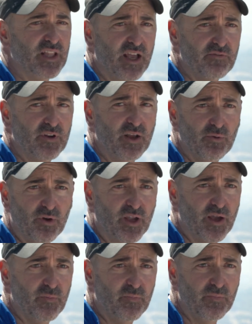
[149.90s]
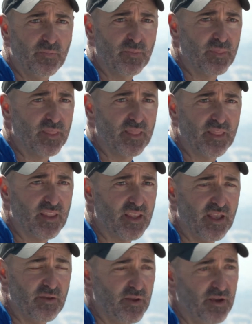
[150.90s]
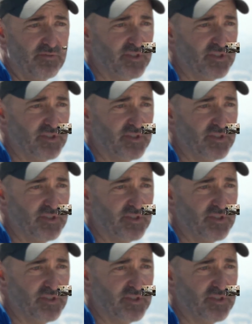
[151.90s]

alive when I woke up. I, I